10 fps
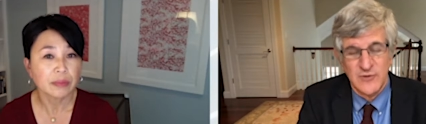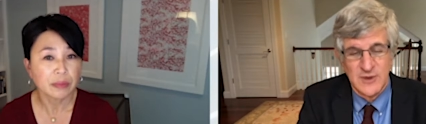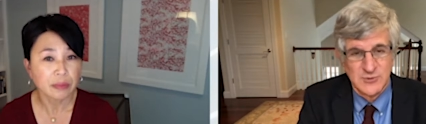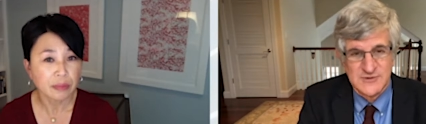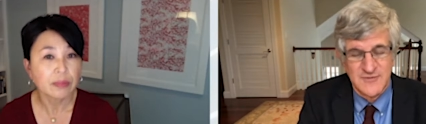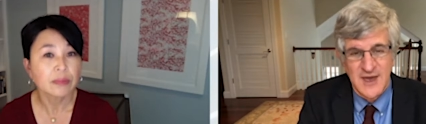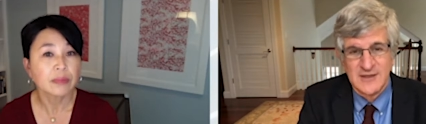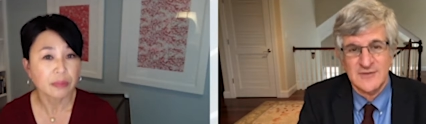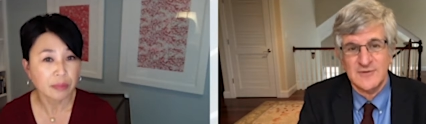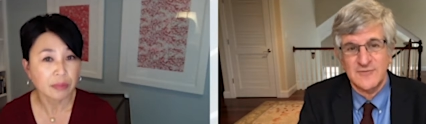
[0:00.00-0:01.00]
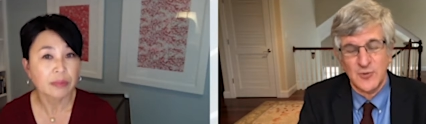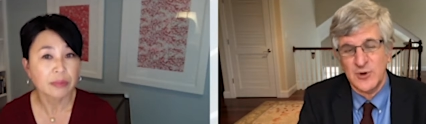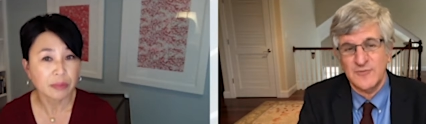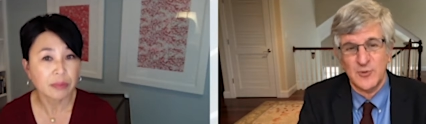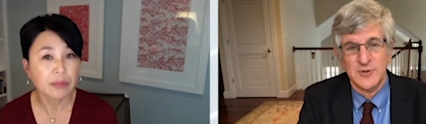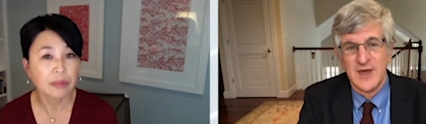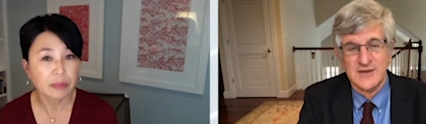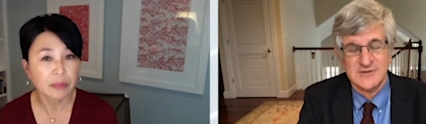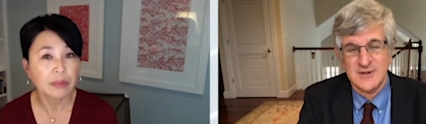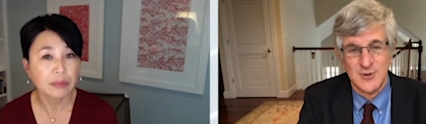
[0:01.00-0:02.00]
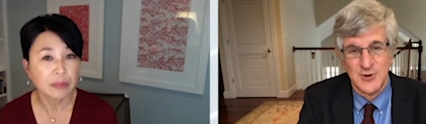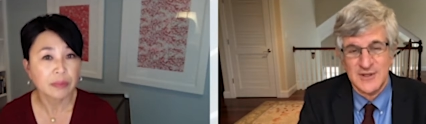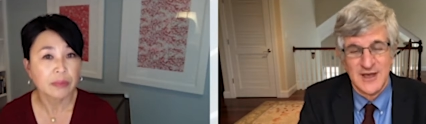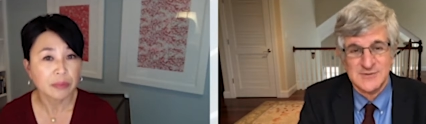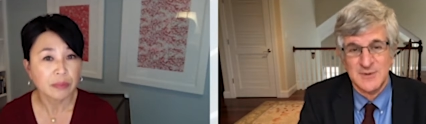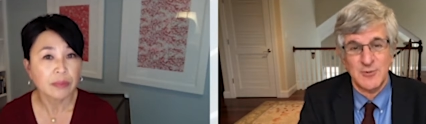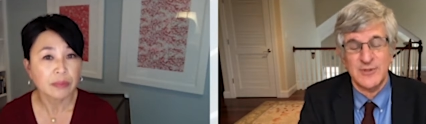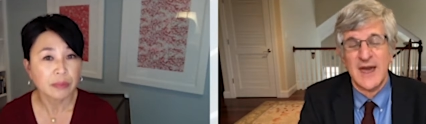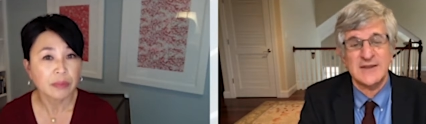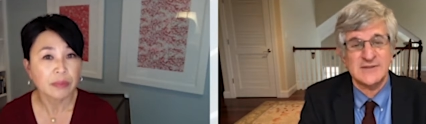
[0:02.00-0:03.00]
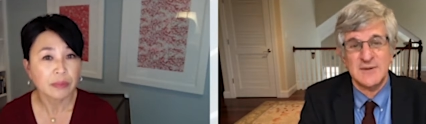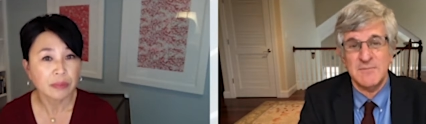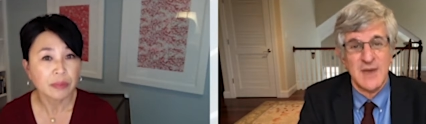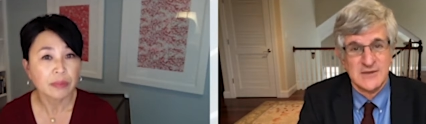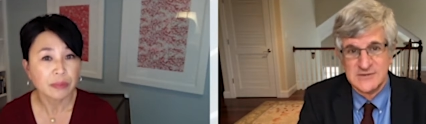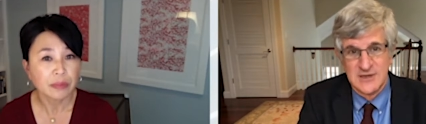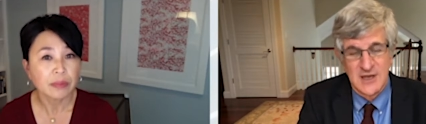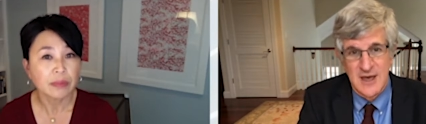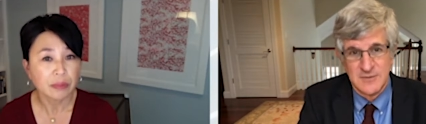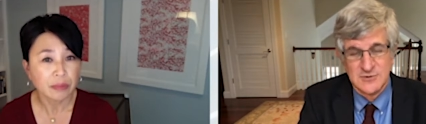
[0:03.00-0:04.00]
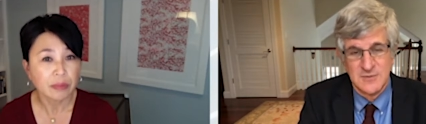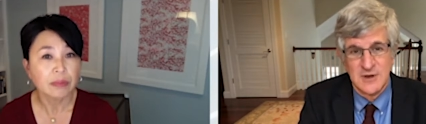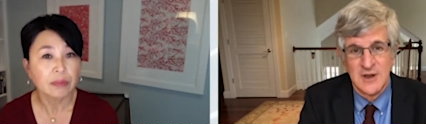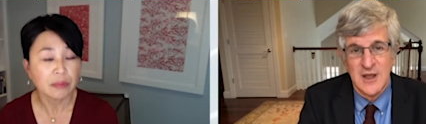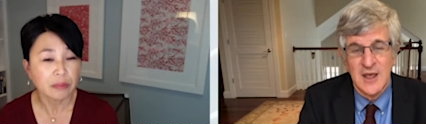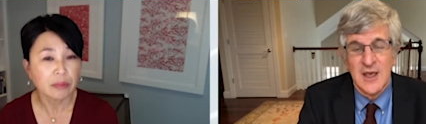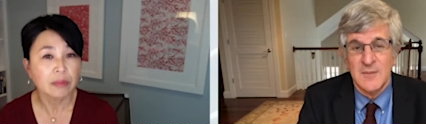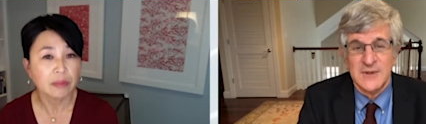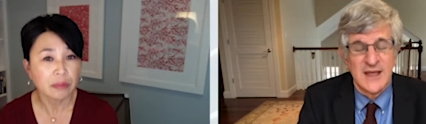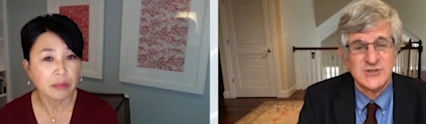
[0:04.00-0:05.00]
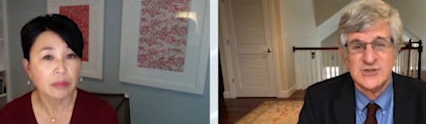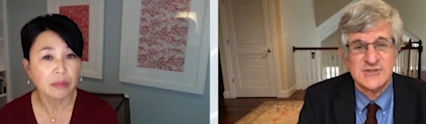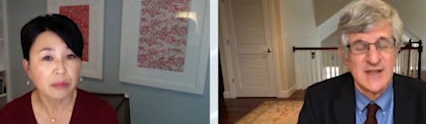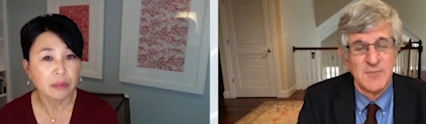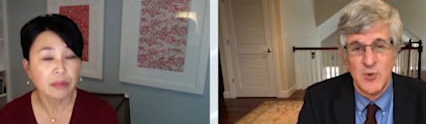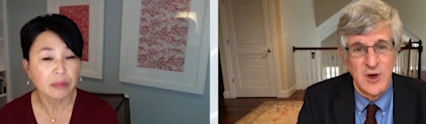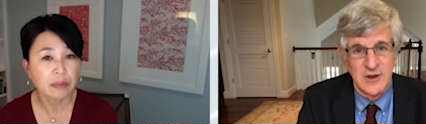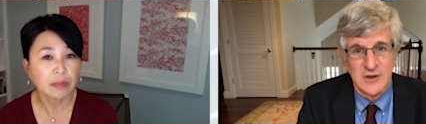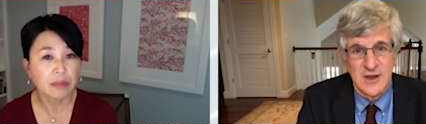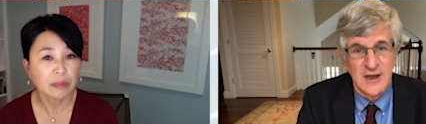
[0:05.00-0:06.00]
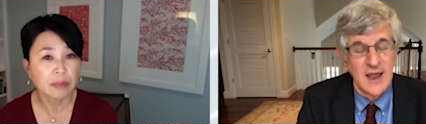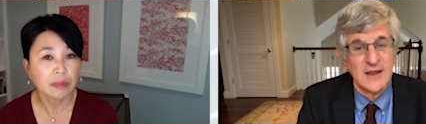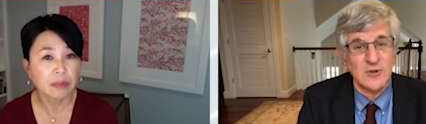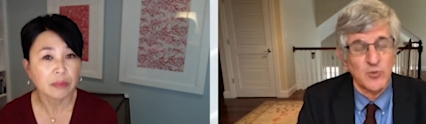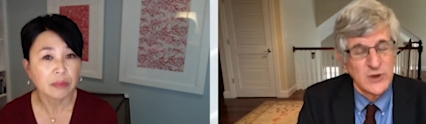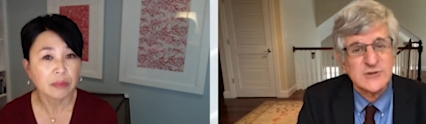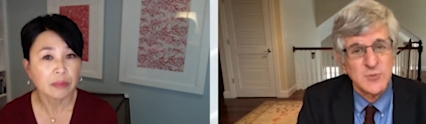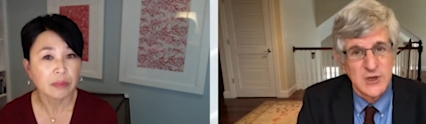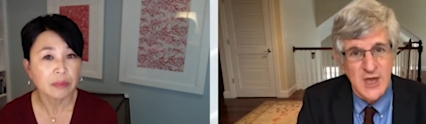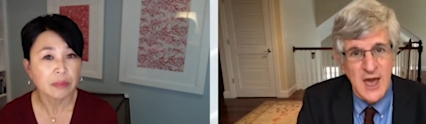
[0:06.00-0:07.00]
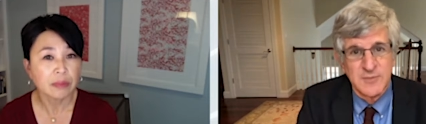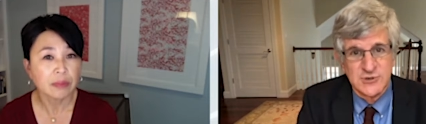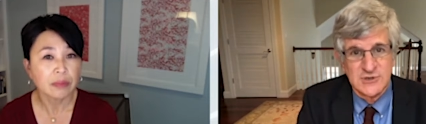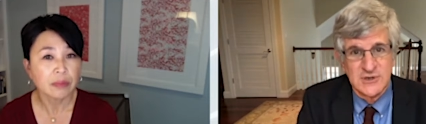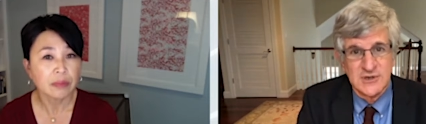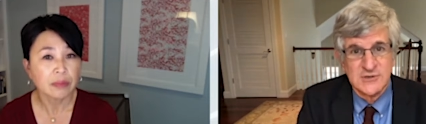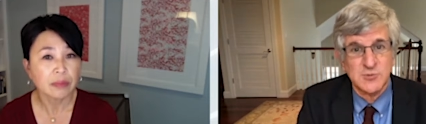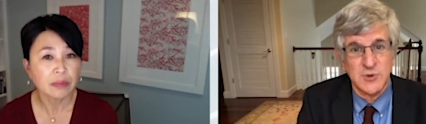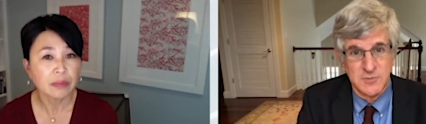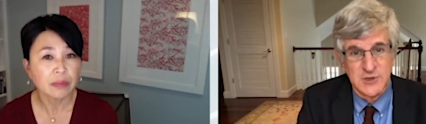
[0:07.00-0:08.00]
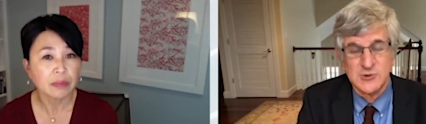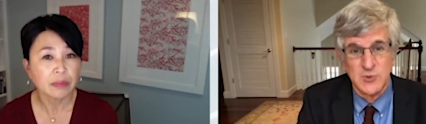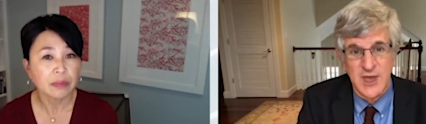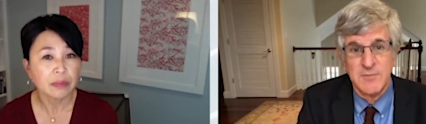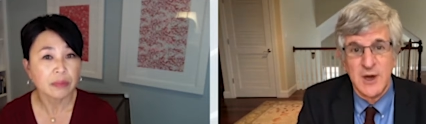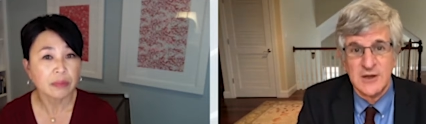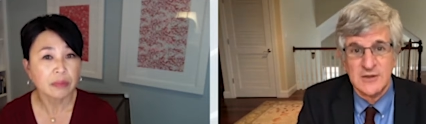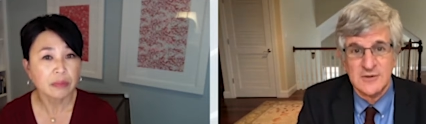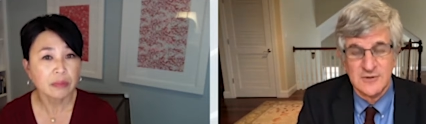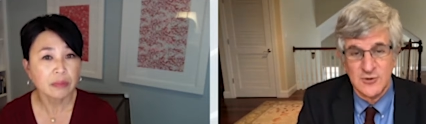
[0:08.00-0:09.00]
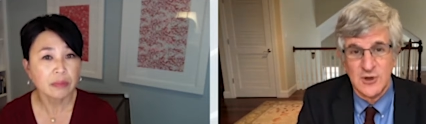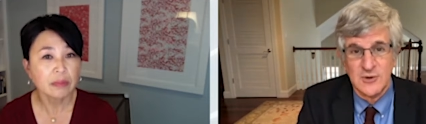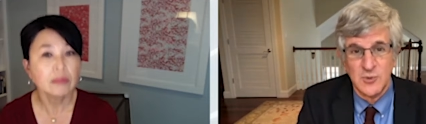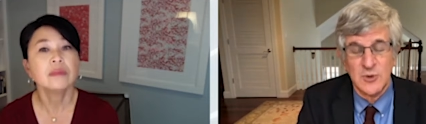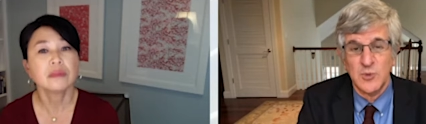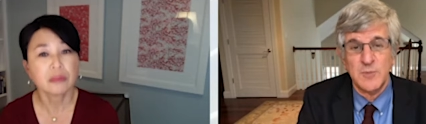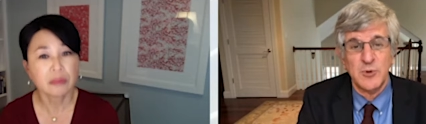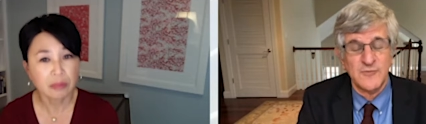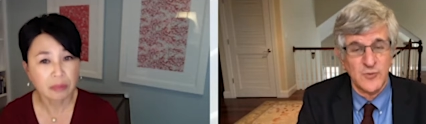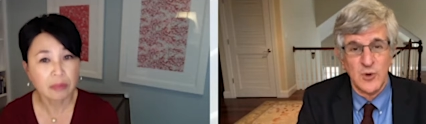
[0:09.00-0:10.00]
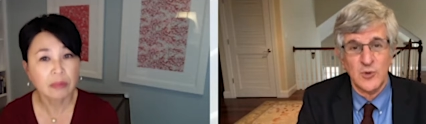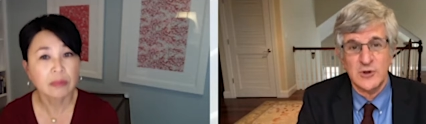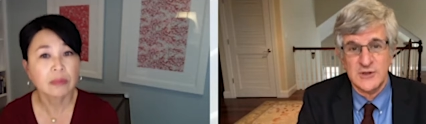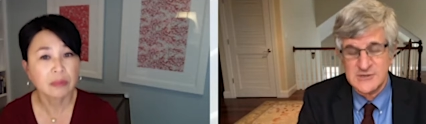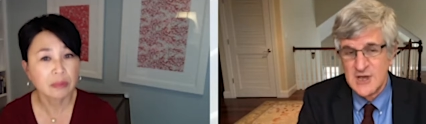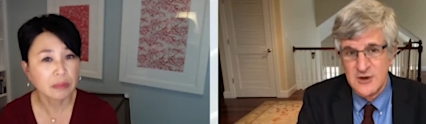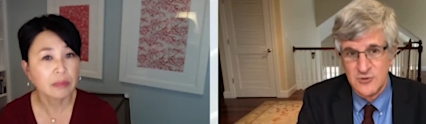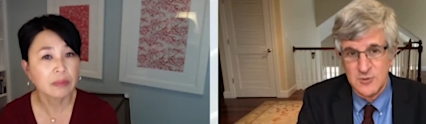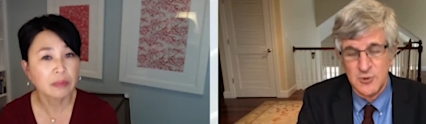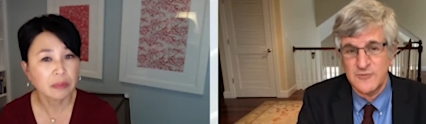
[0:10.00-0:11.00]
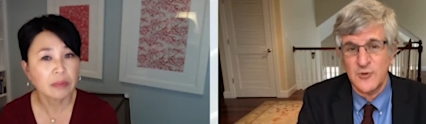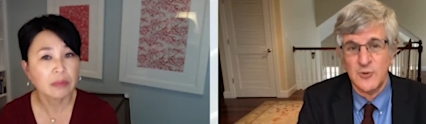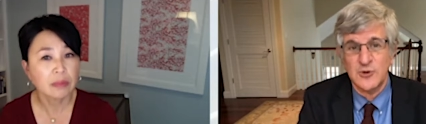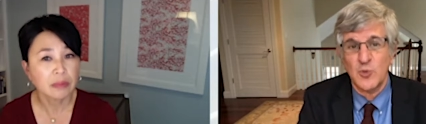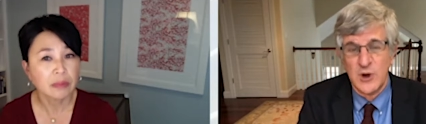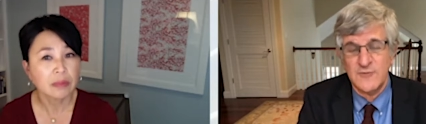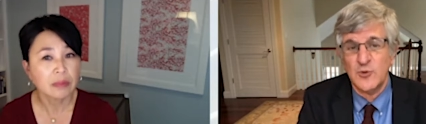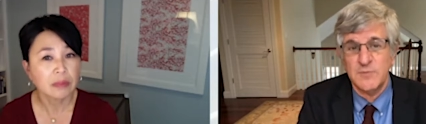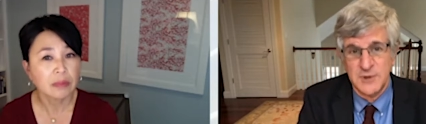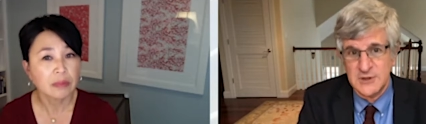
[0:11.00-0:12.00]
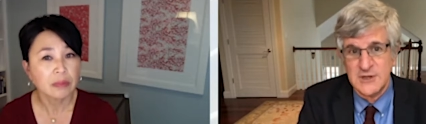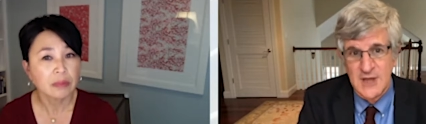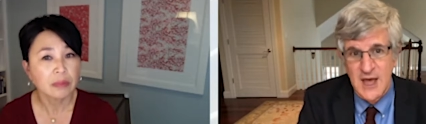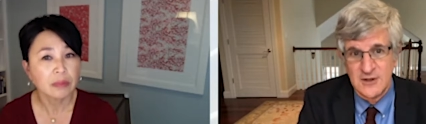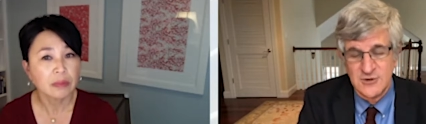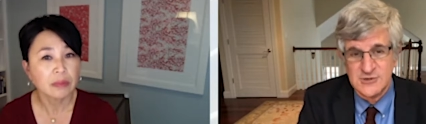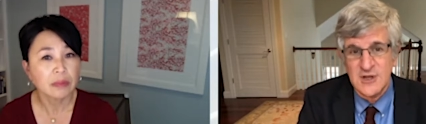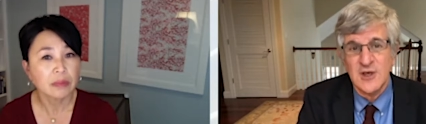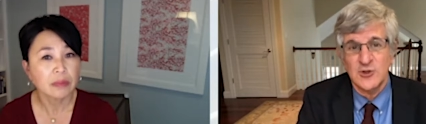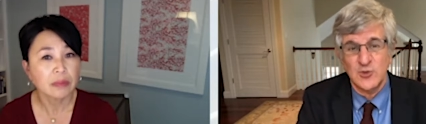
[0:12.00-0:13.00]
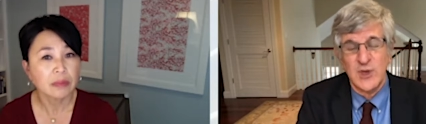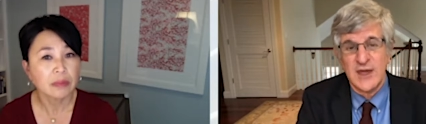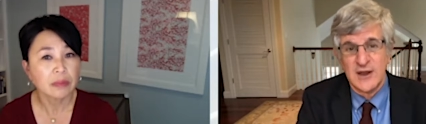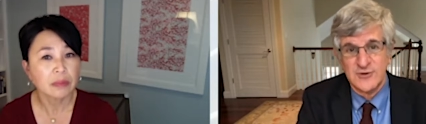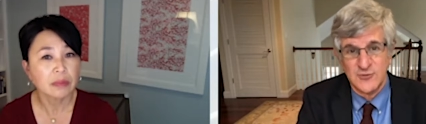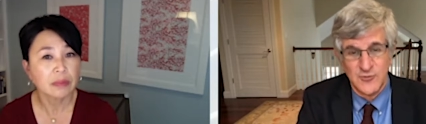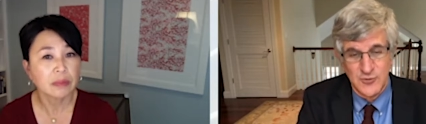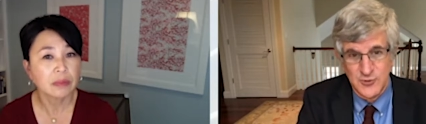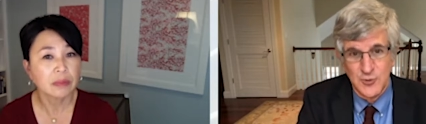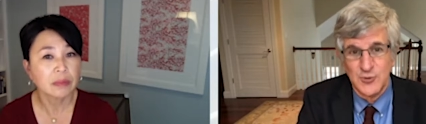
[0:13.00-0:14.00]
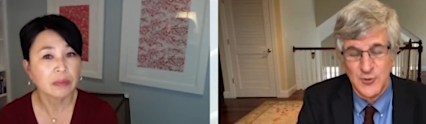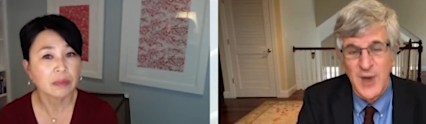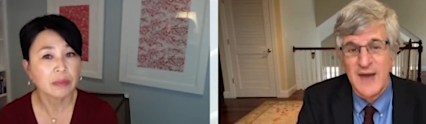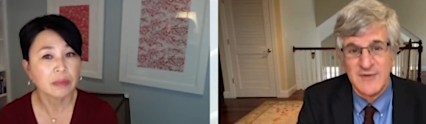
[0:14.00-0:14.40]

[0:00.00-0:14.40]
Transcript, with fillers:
Speaker 1: proving it was effective in 44,000 and 30,000 people. That is an amazing accomplishment. Mm-hmm. But that's just step one. And, and the reason we accomplished it is we, because we gave money to do it. We, we put forward, this country put forward $24 billion to get us to, to